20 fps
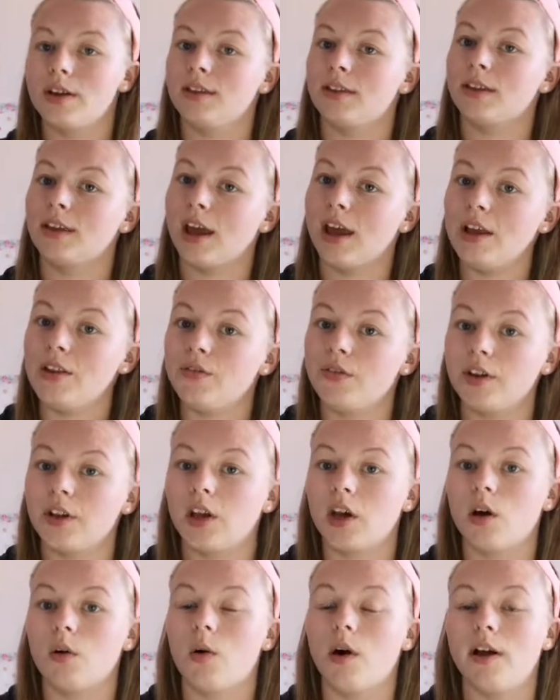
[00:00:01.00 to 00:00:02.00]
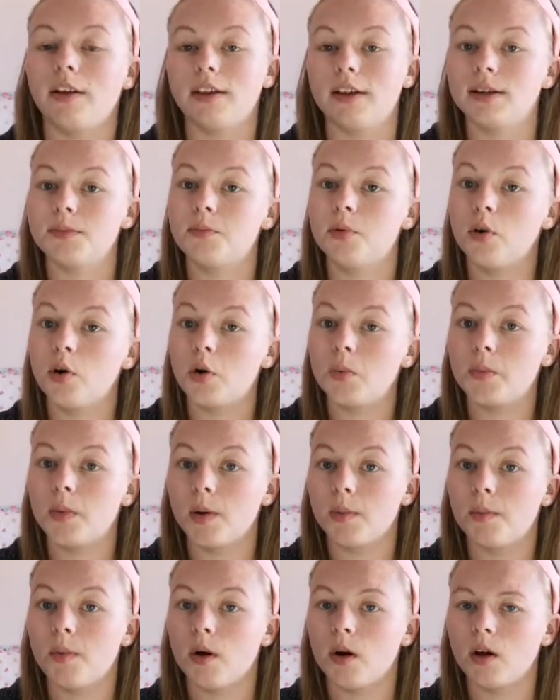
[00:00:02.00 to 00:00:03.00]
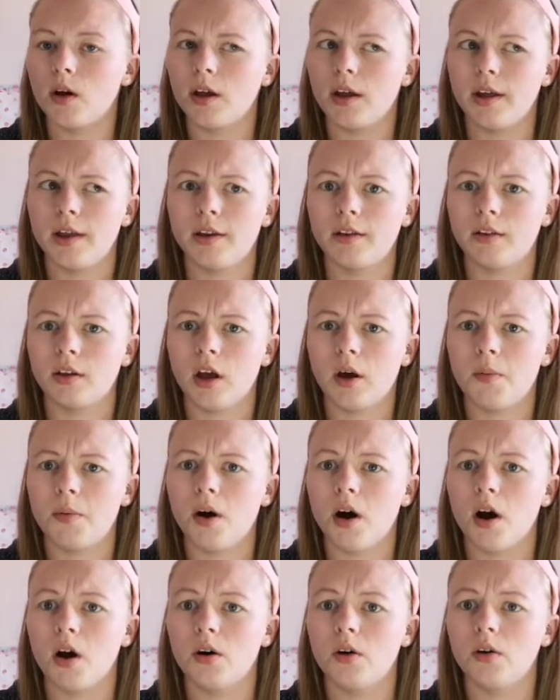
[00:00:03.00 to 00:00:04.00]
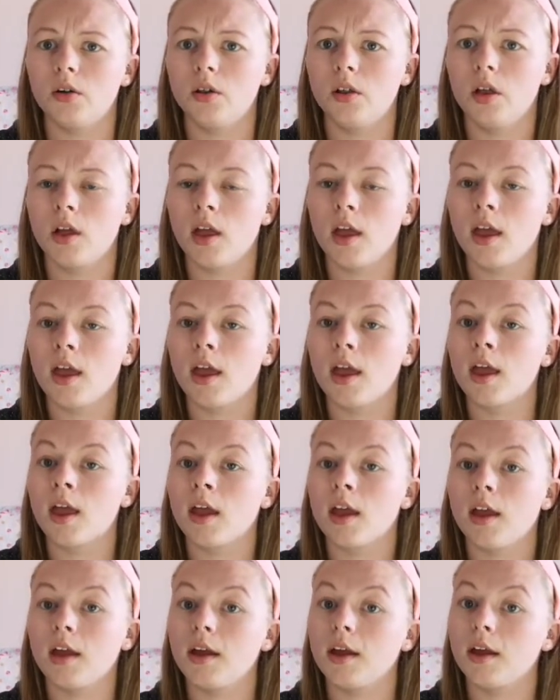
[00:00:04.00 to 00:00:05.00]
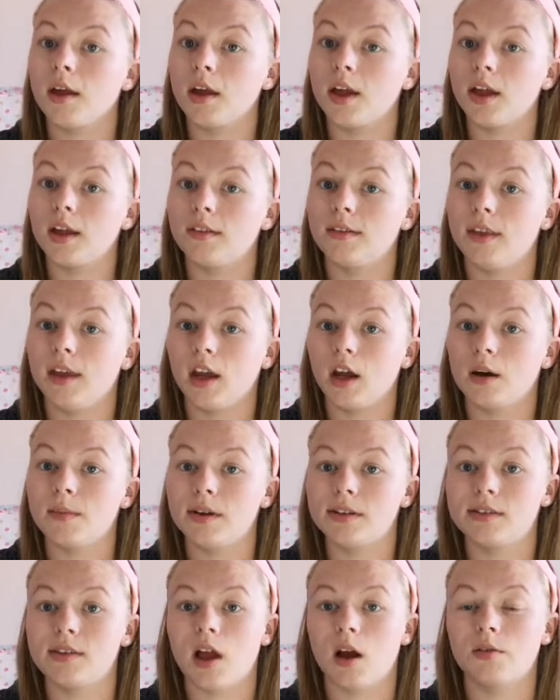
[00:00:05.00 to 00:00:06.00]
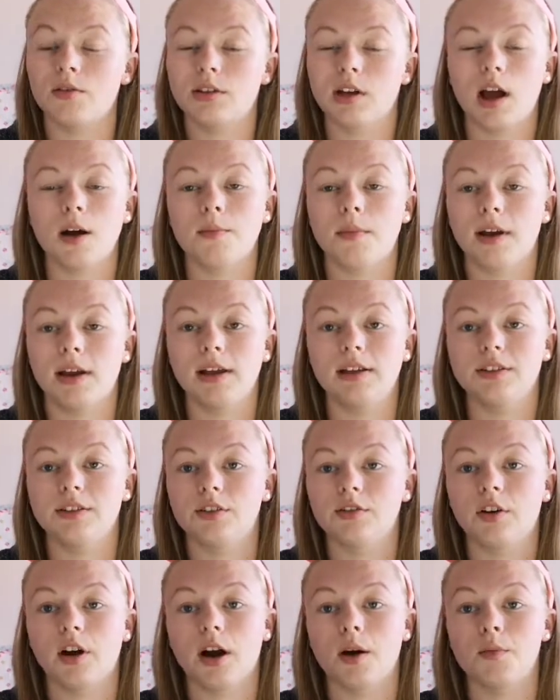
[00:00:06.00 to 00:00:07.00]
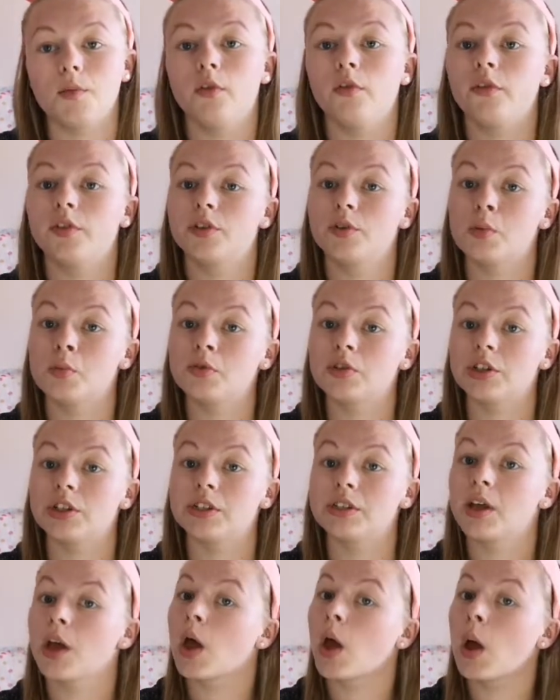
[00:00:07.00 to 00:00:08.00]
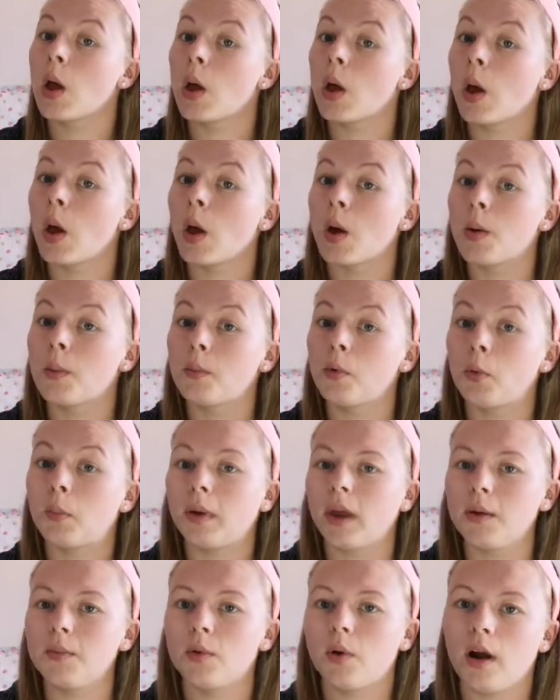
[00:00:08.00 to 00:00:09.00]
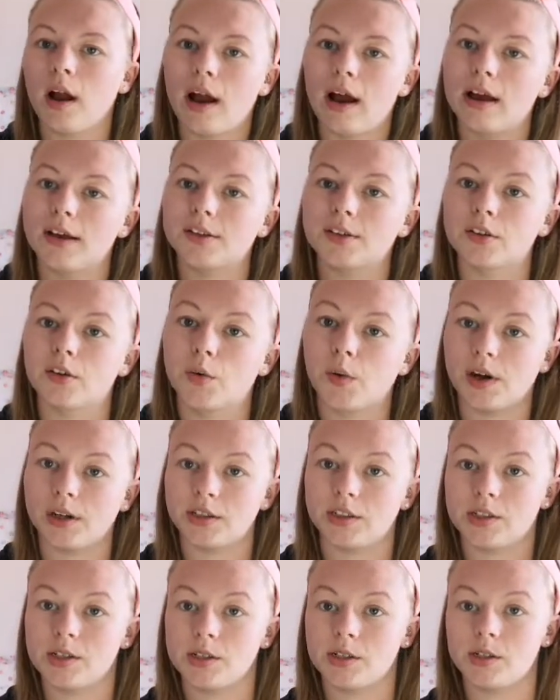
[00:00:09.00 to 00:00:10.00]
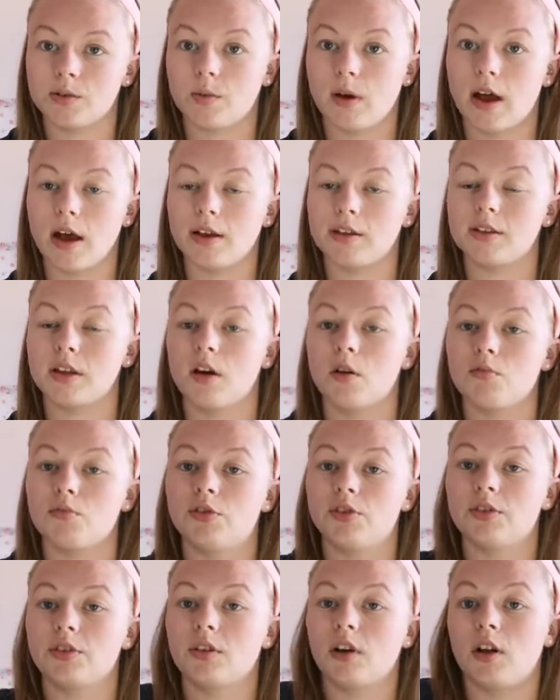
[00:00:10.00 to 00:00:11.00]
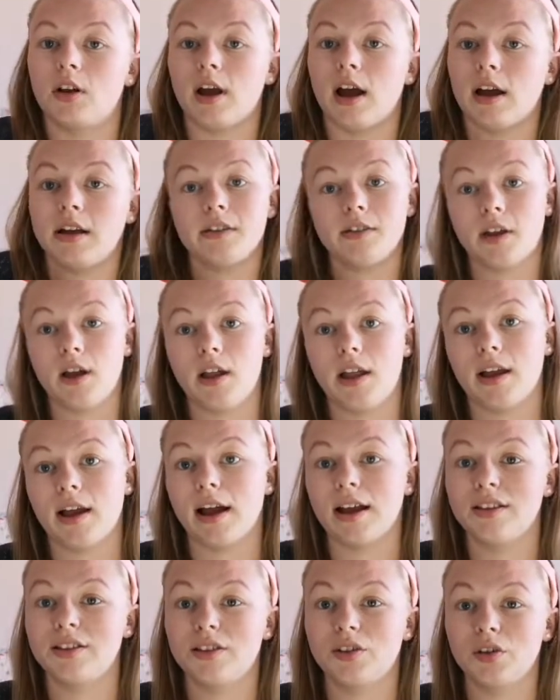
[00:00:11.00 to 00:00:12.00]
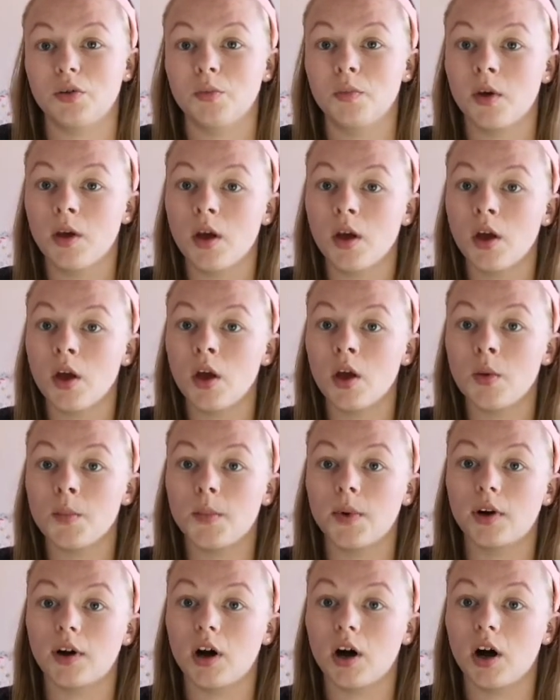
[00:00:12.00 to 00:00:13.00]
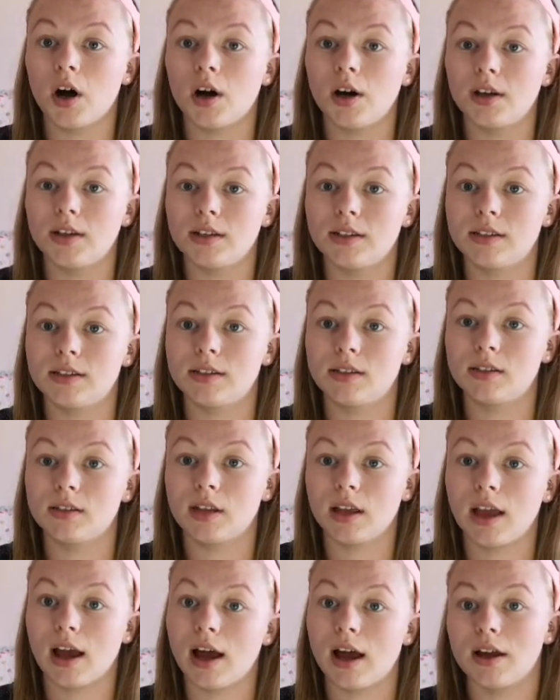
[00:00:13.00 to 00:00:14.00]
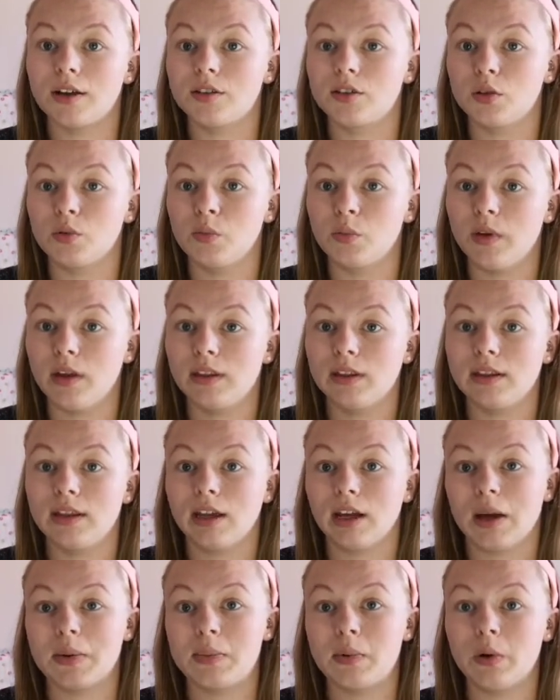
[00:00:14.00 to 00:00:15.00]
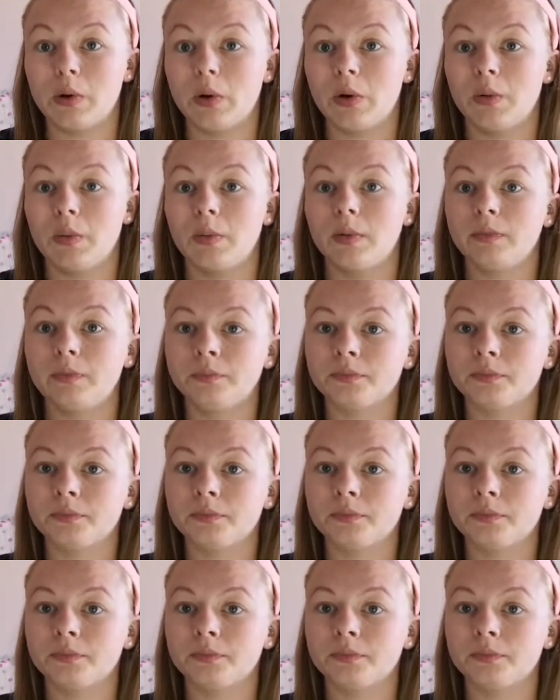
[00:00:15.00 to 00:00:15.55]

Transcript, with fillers: in today's video I did put up a, um, a poll a thing on my Snapchat and my Instagram of assumptions but people were asking questions as well so I'm just gonna an like answer them because they asked them in the thing I put up